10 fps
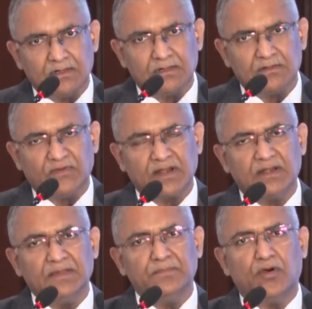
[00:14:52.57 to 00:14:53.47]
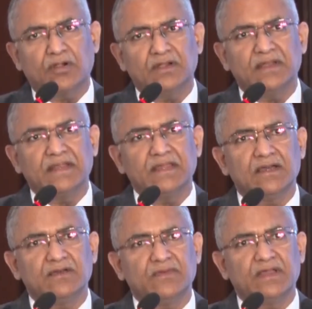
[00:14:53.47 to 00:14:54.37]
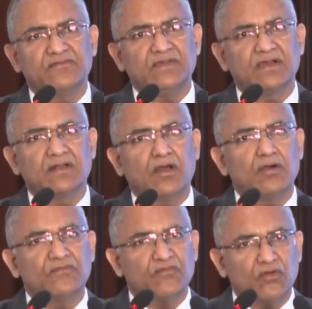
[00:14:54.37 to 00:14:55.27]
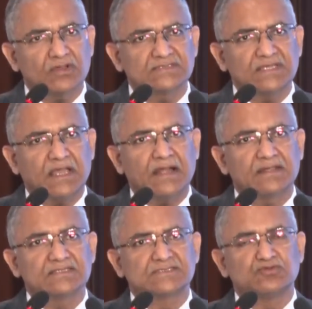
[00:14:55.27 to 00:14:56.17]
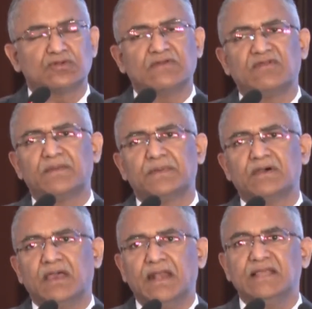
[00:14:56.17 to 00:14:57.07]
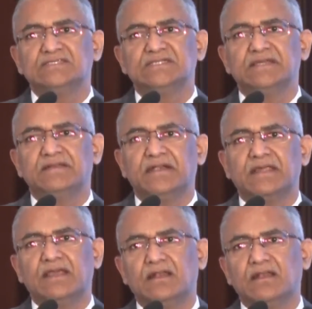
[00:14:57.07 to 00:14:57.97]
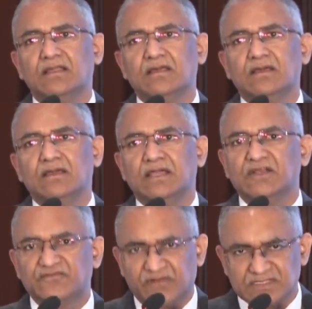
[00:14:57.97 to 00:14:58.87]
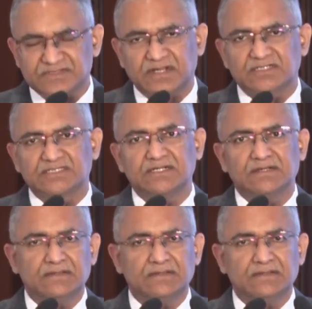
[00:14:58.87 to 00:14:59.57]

one important area where we are now focusing at is to develop a LNG retail infrastructure.